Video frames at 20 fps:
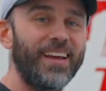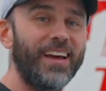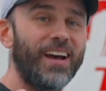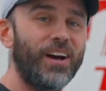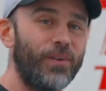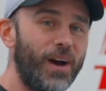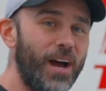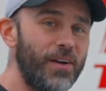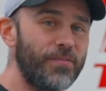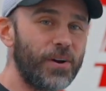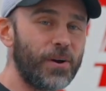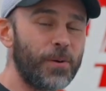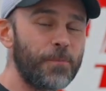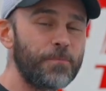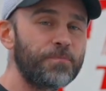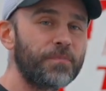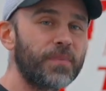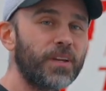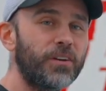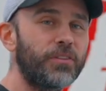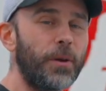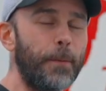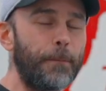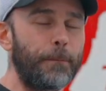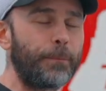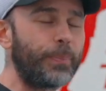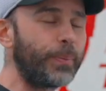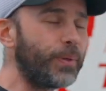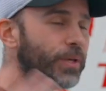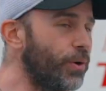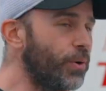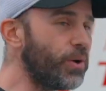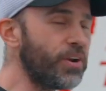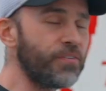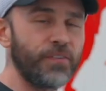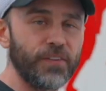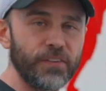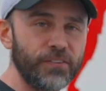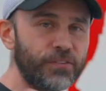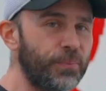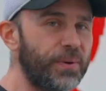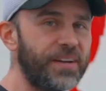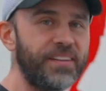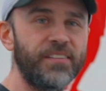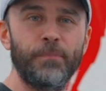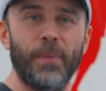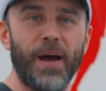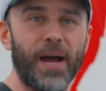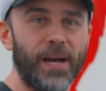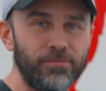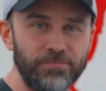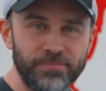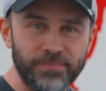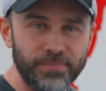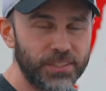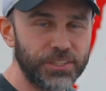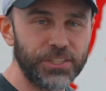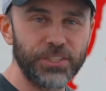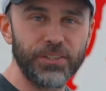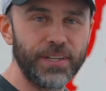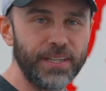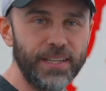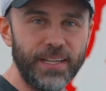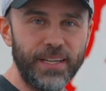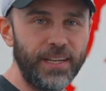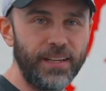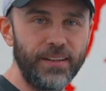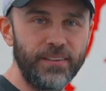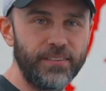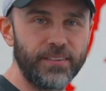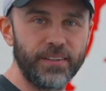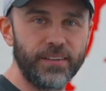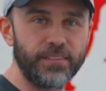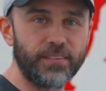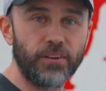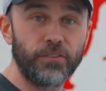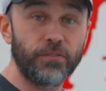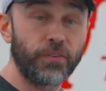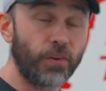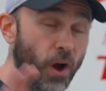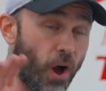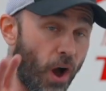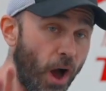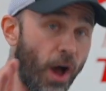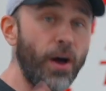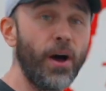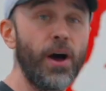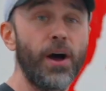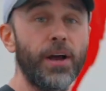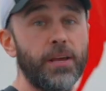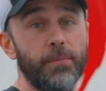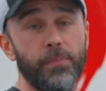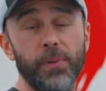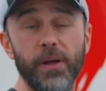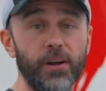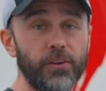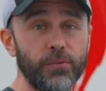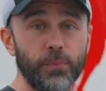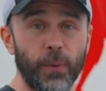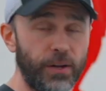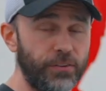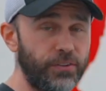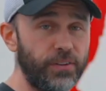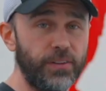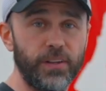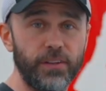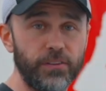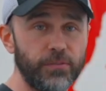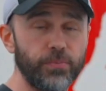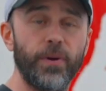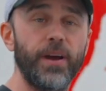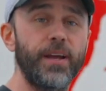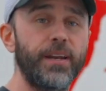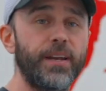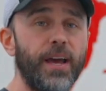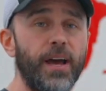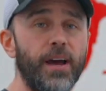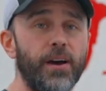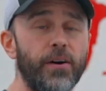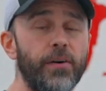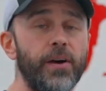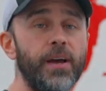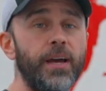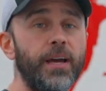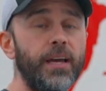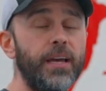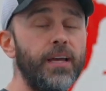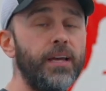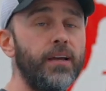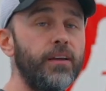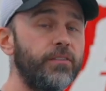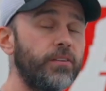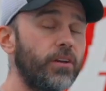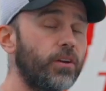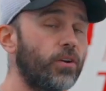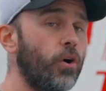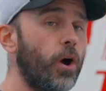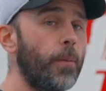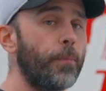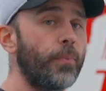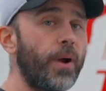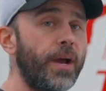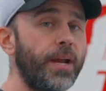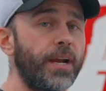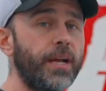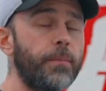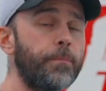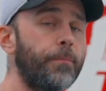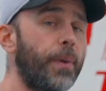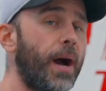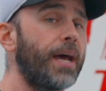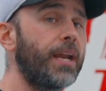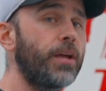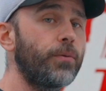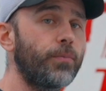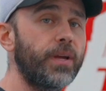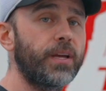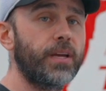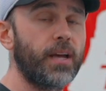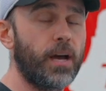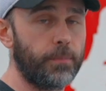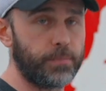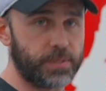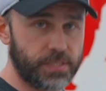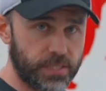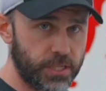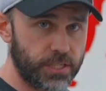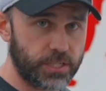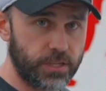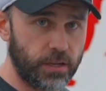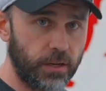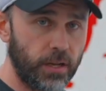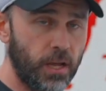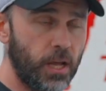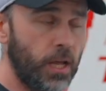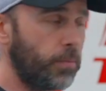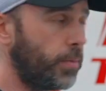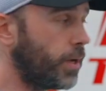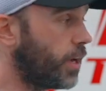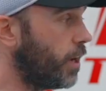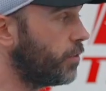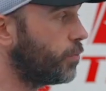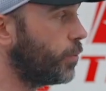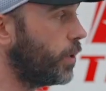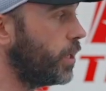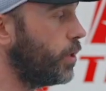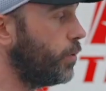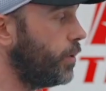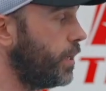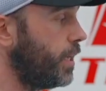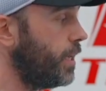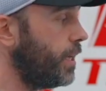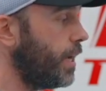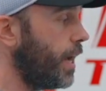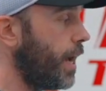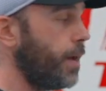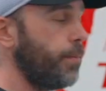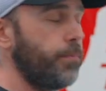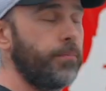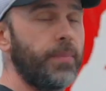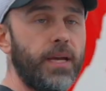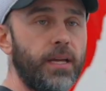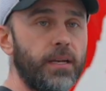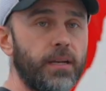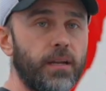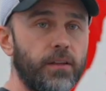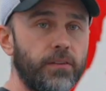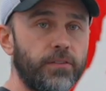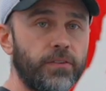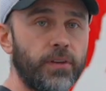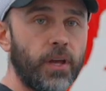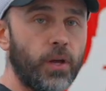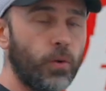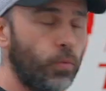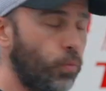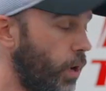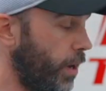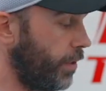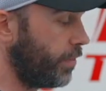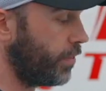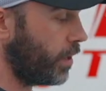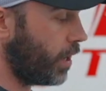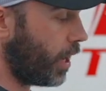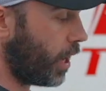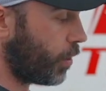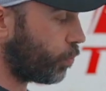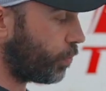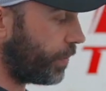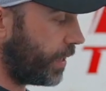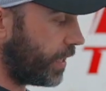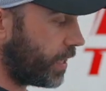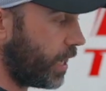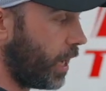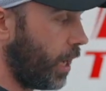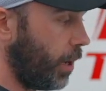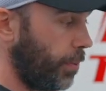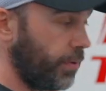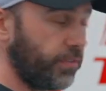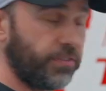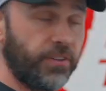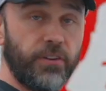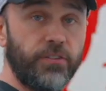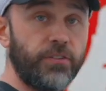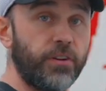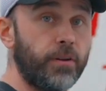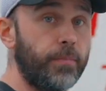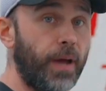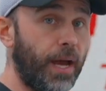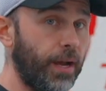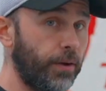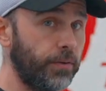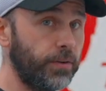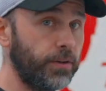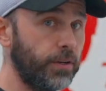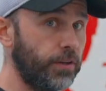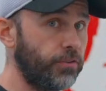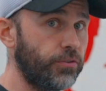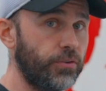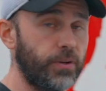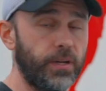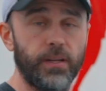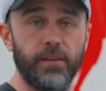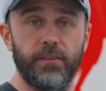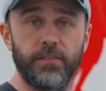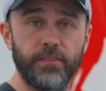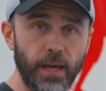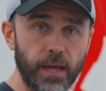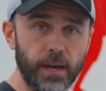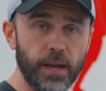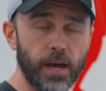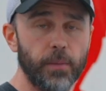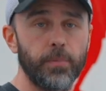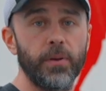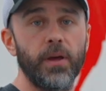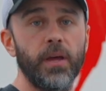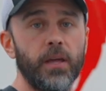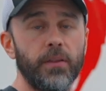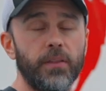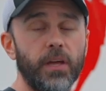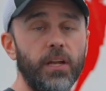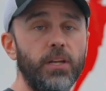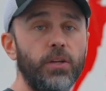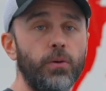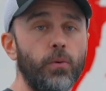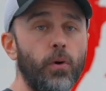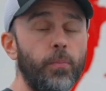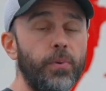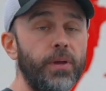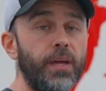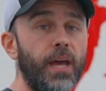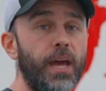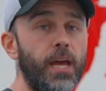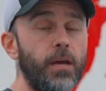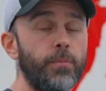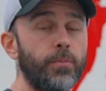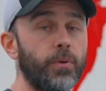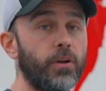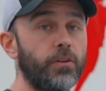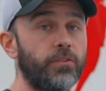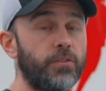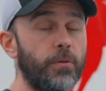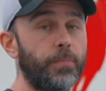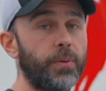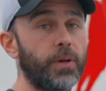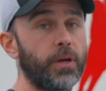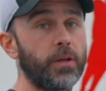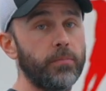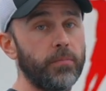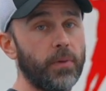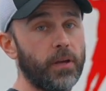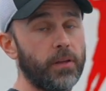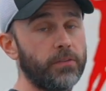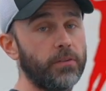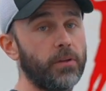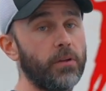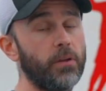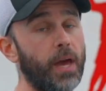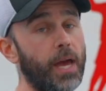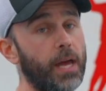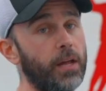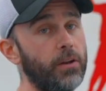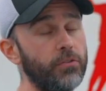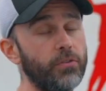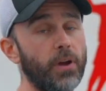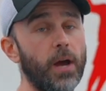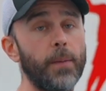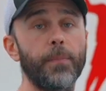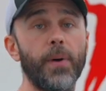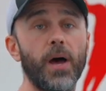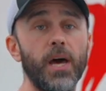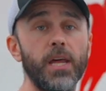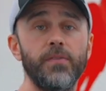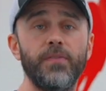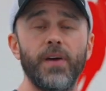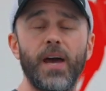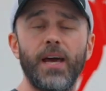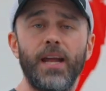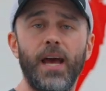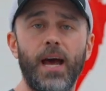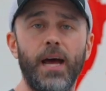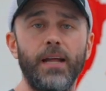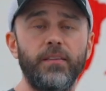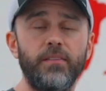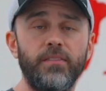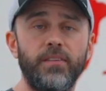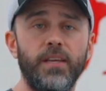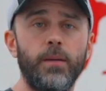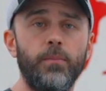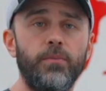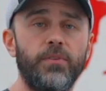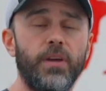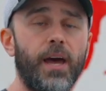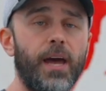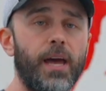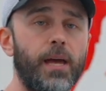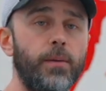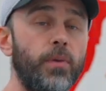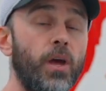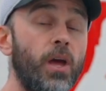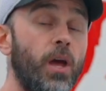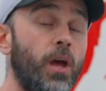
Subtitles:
However, the beautiful sweet spot during the in-season for all hockey players watching this right now is incorporating body recomposition. Because when you eat at maintenance with a recomposition macronutrient setup, then you will be able to build muscle and drop body fat at the same time,